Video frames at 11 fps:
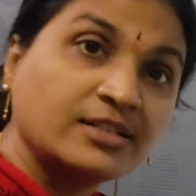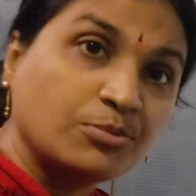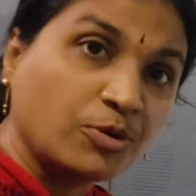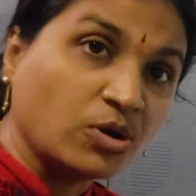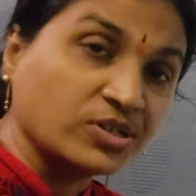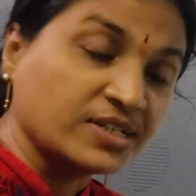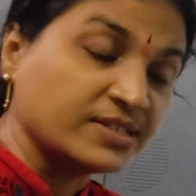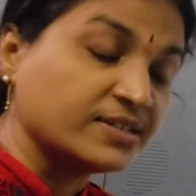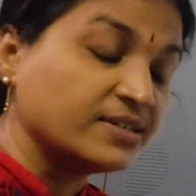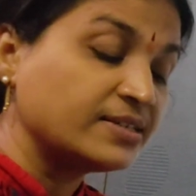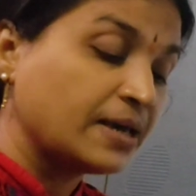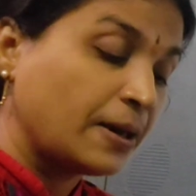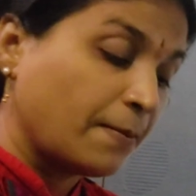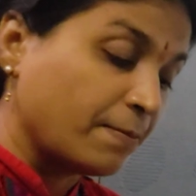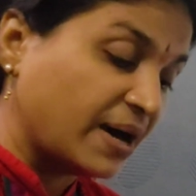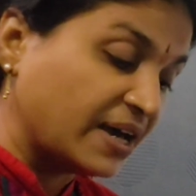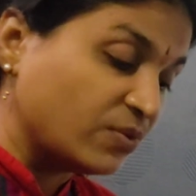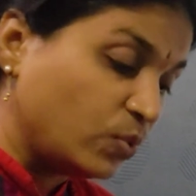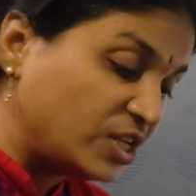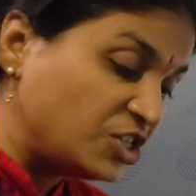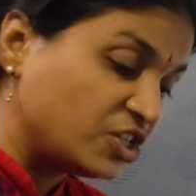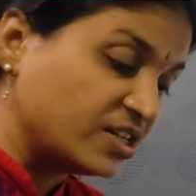are the processes by
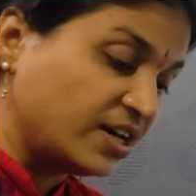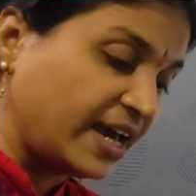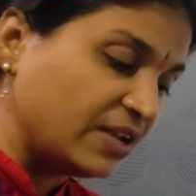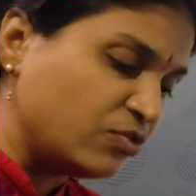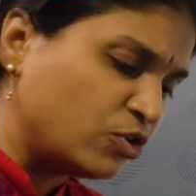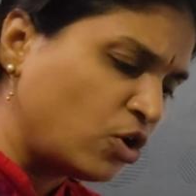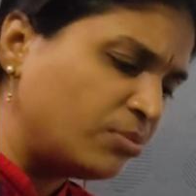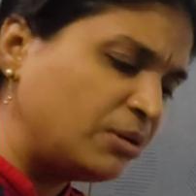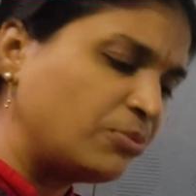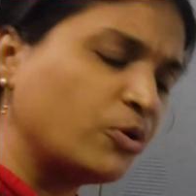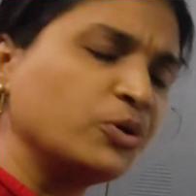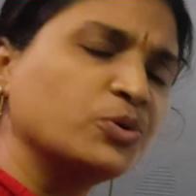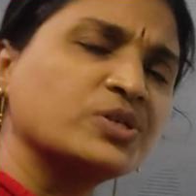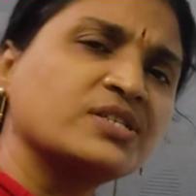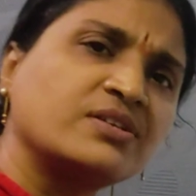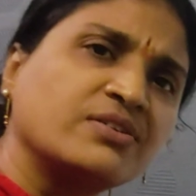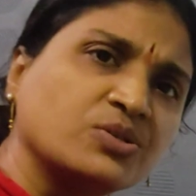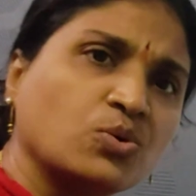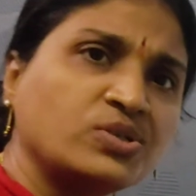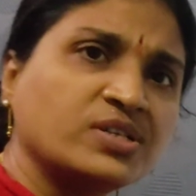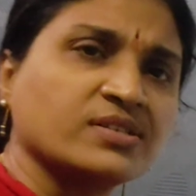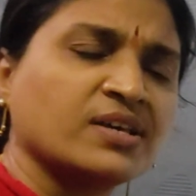which the environment produces the
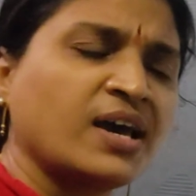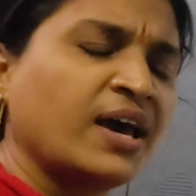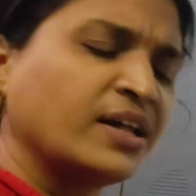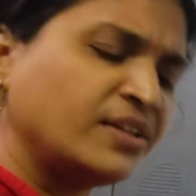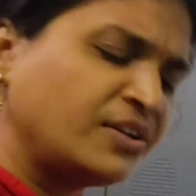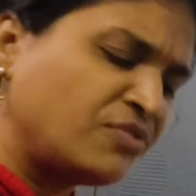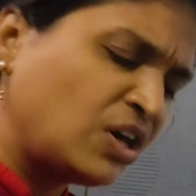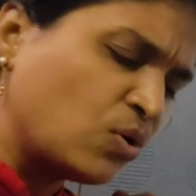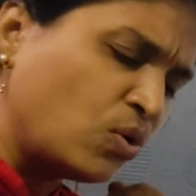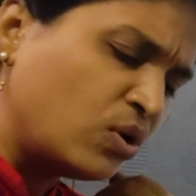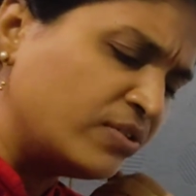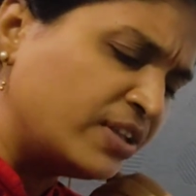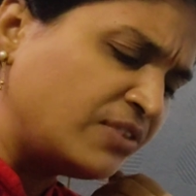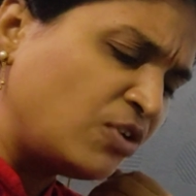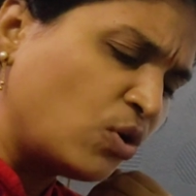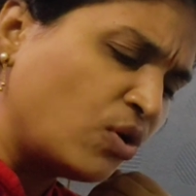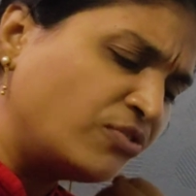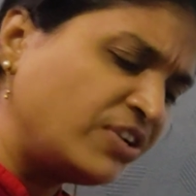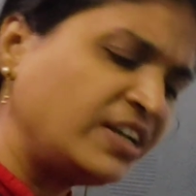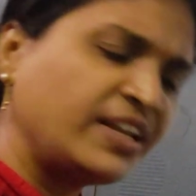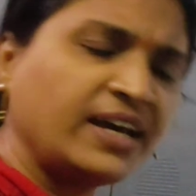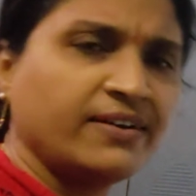resources that we
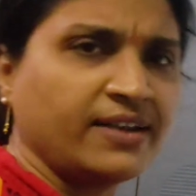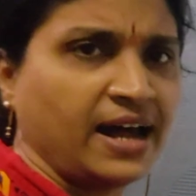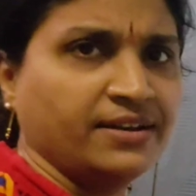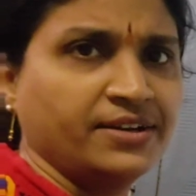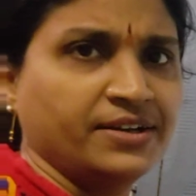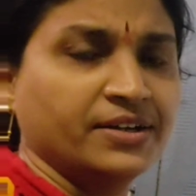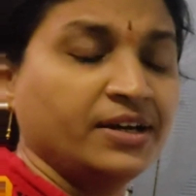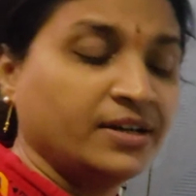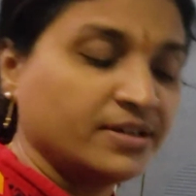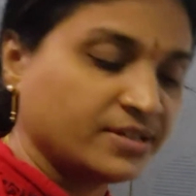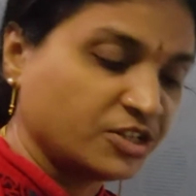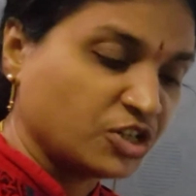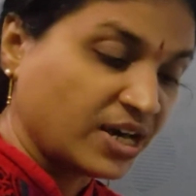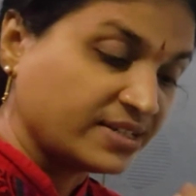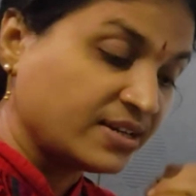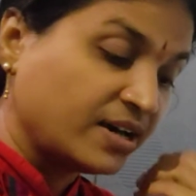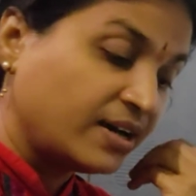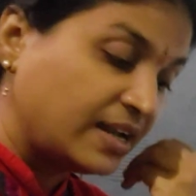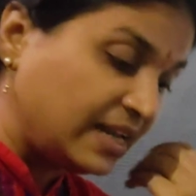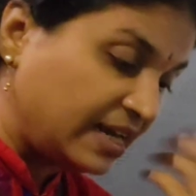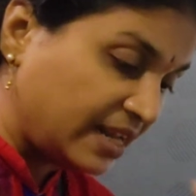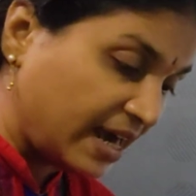often take granted, such as
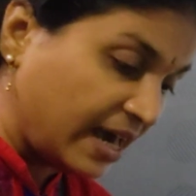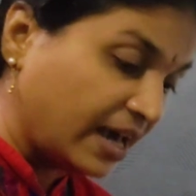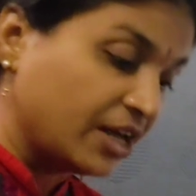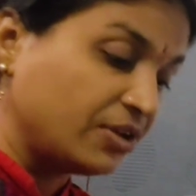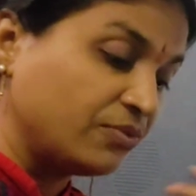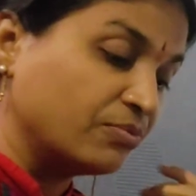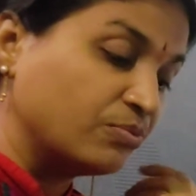clean air,